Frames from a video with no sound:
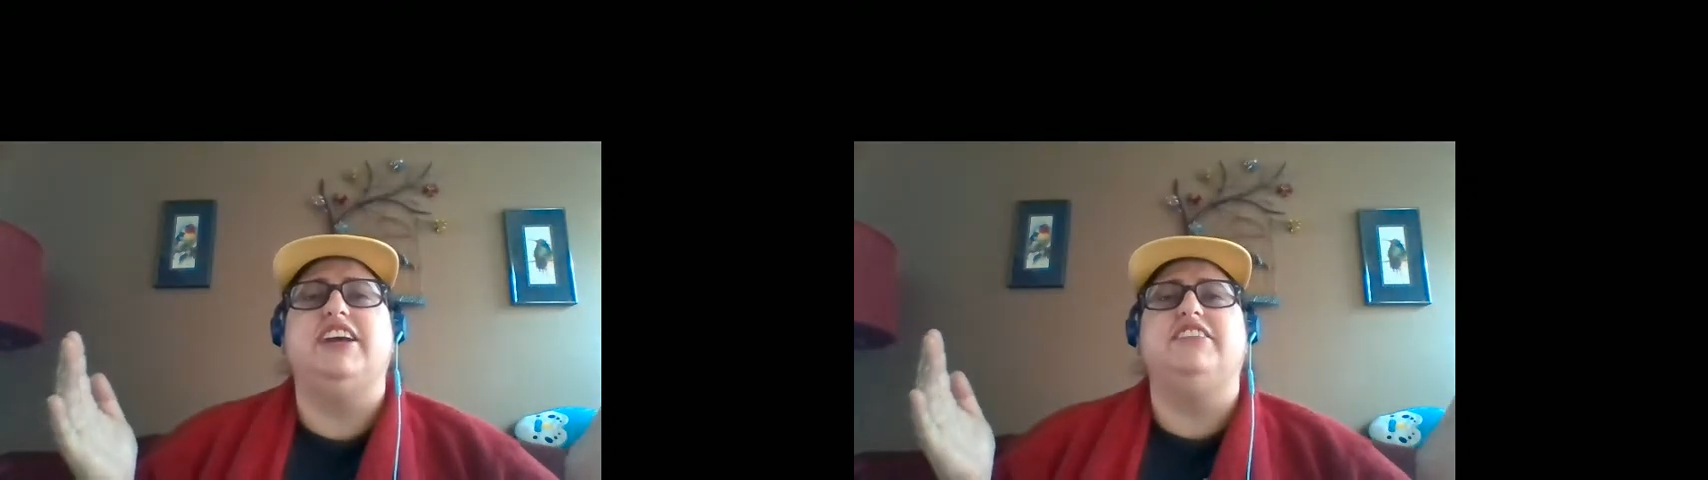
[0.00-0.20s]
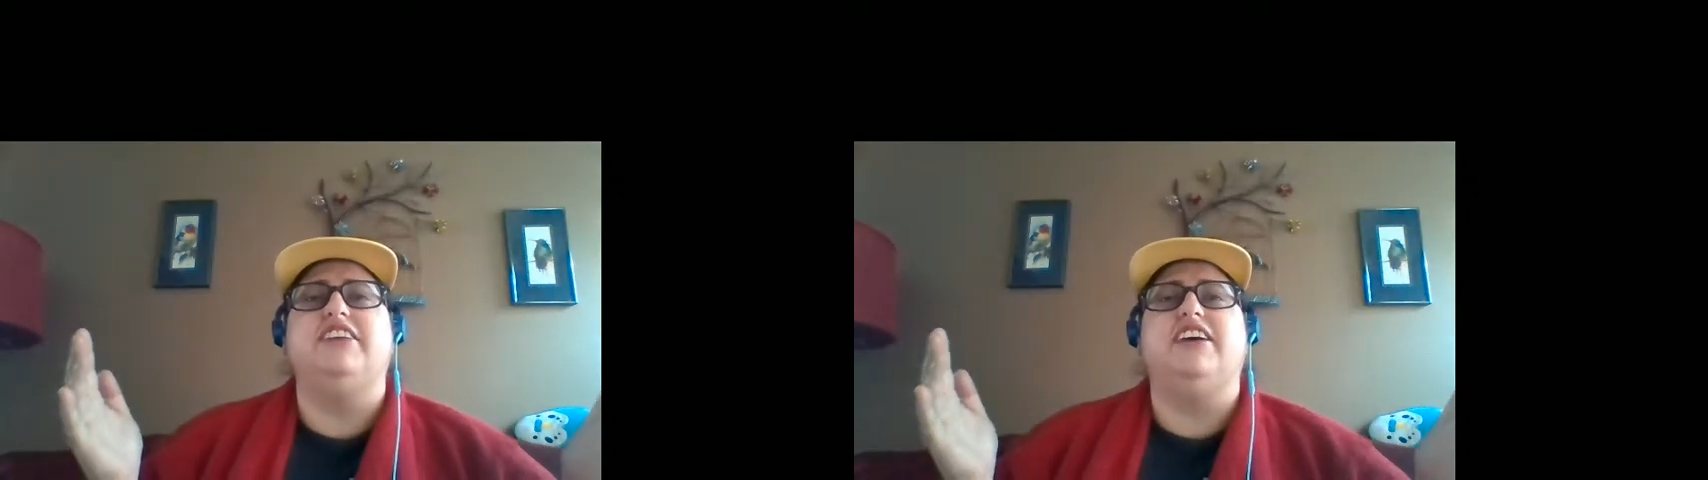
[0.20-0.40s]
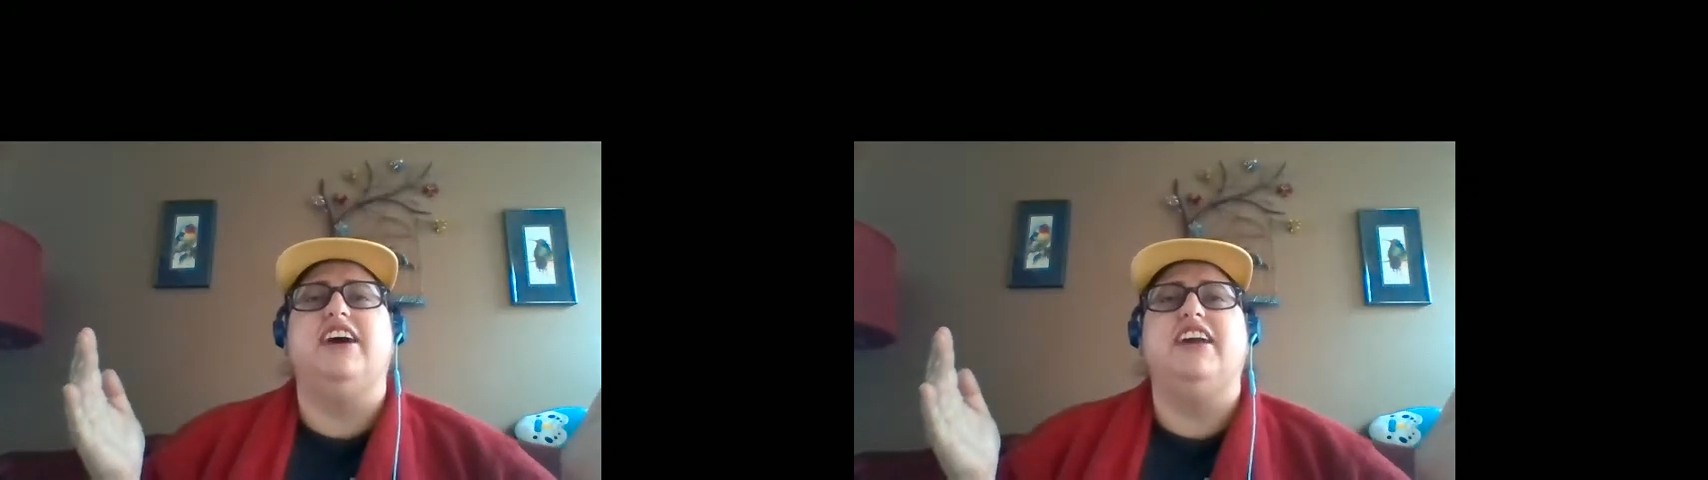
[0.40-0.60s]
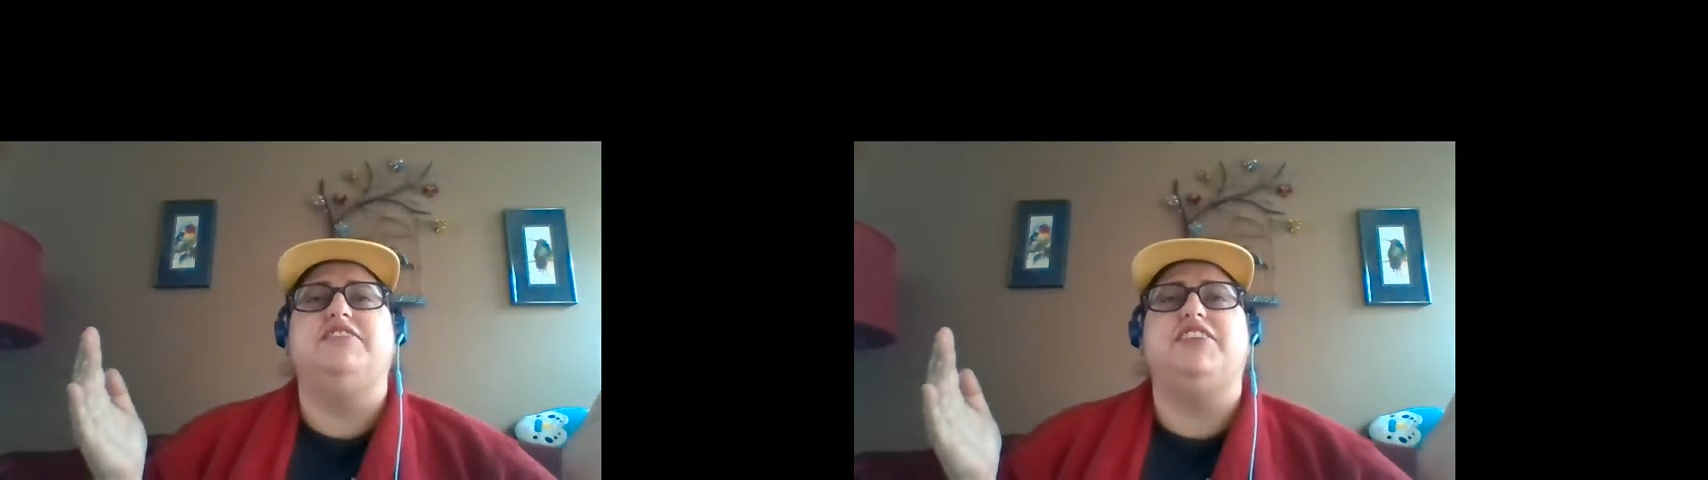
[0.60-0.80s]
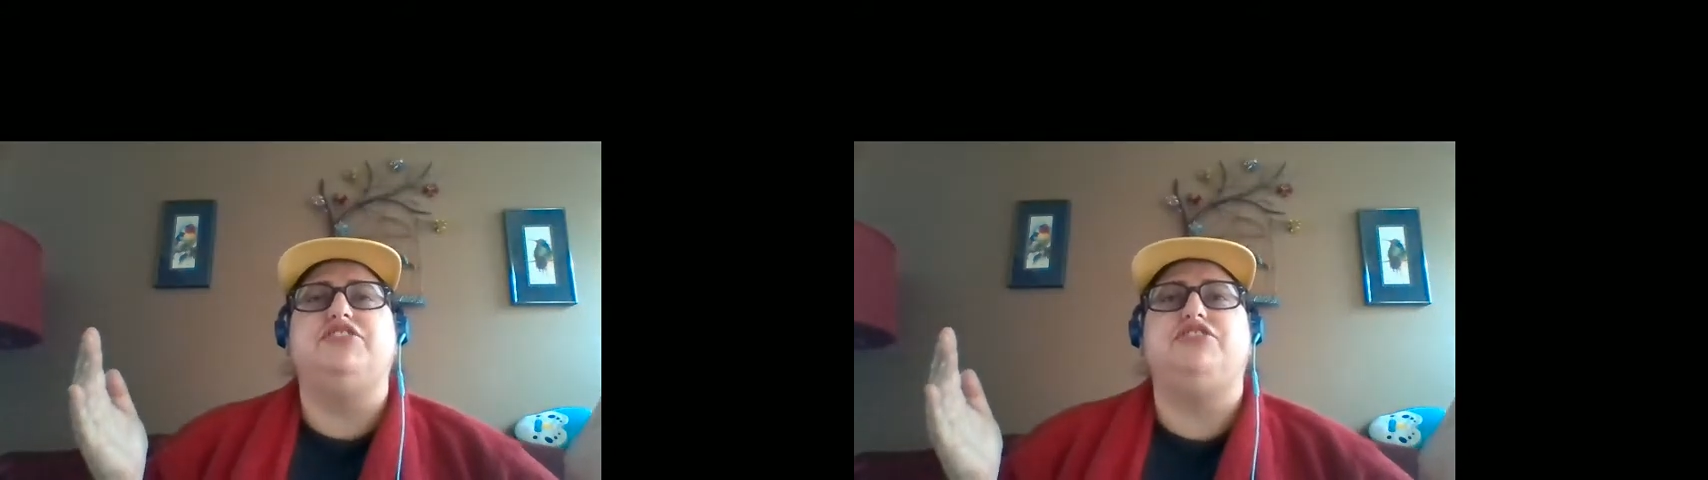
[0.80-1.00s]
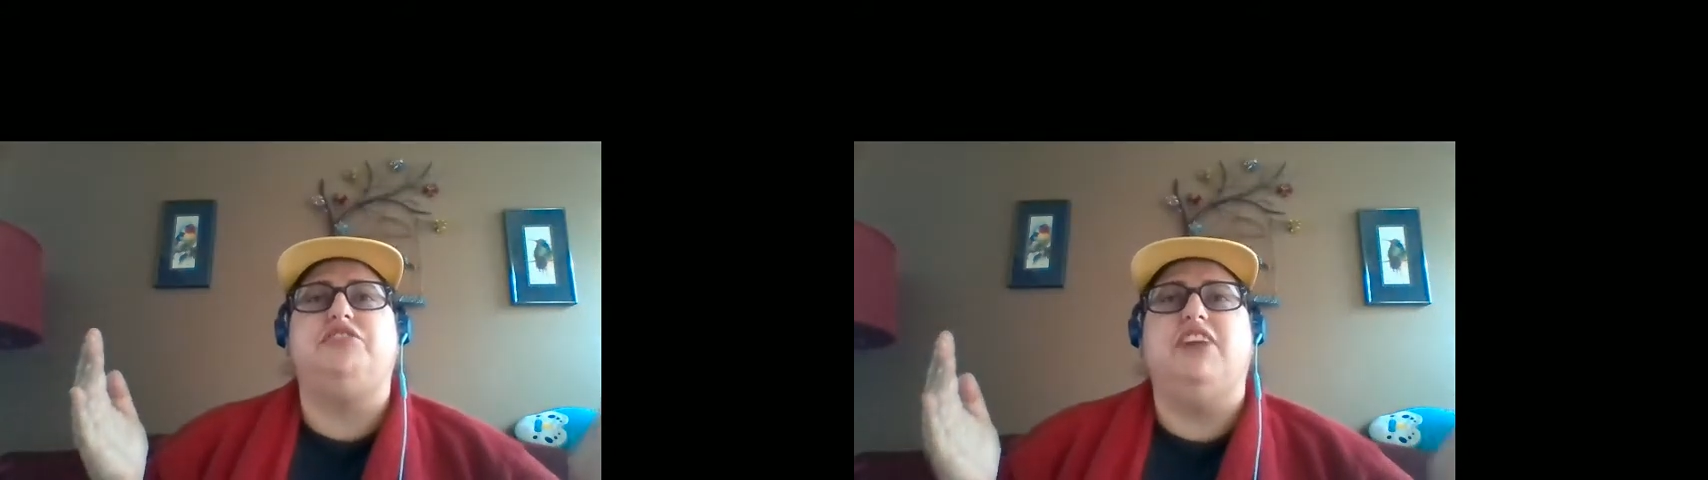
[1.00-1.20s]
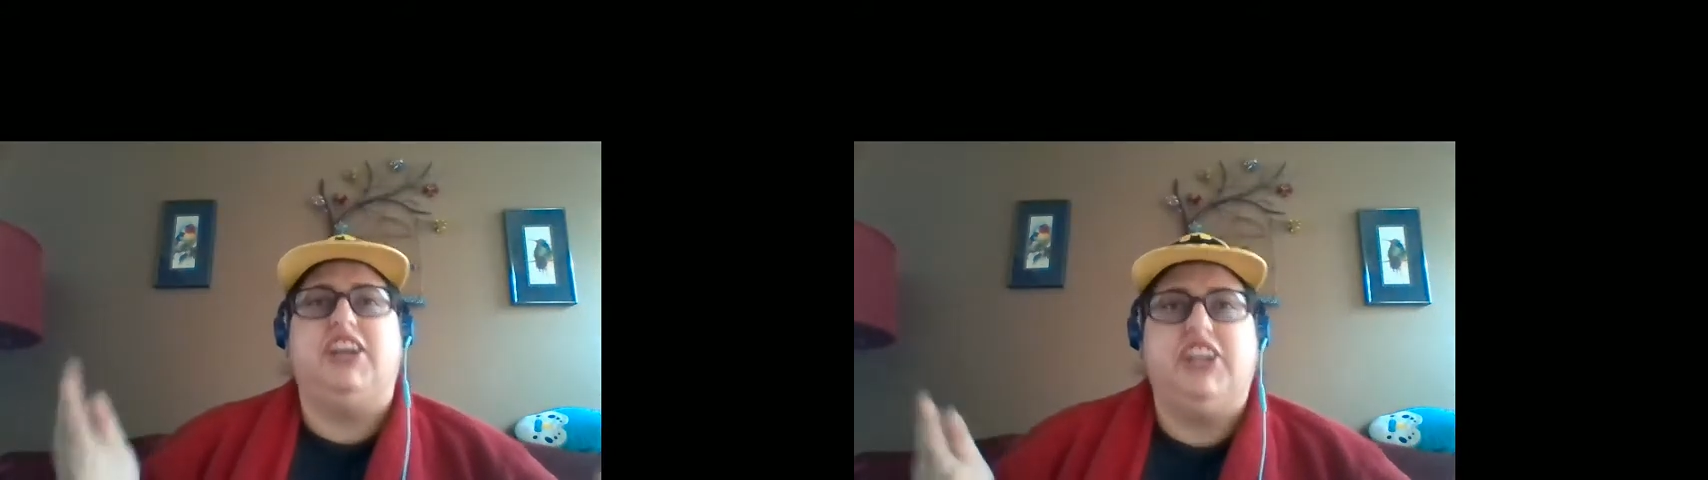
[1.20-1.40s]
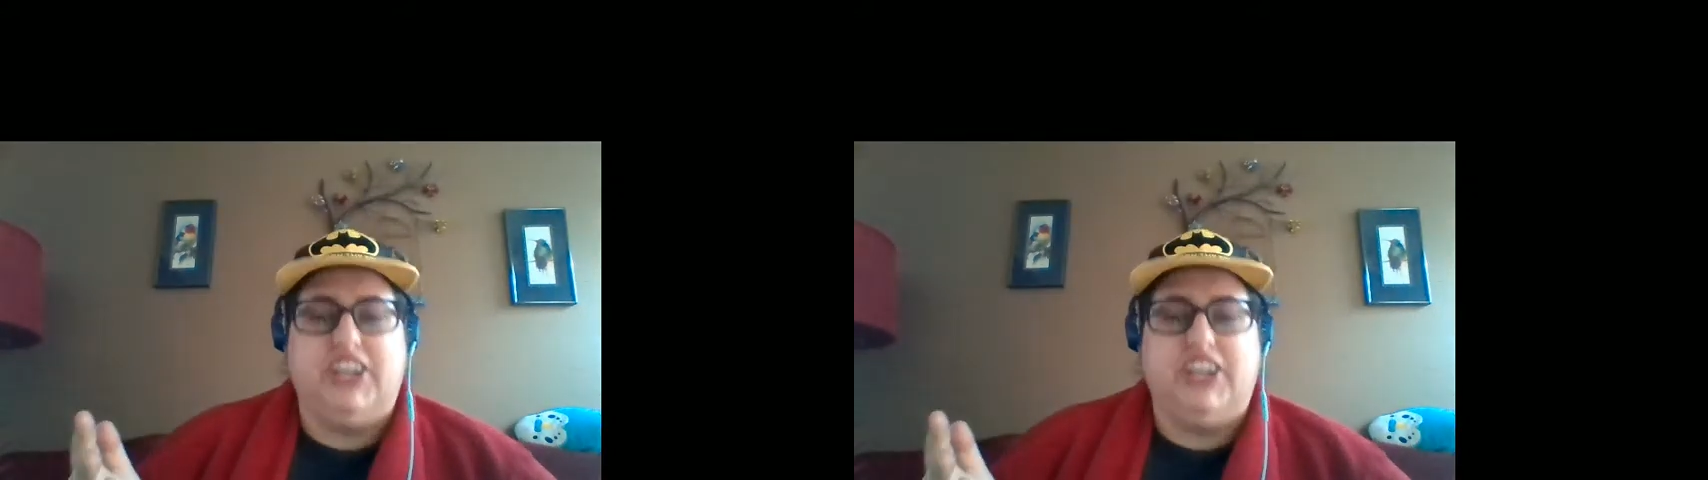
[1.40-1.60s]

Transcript: god of destruction,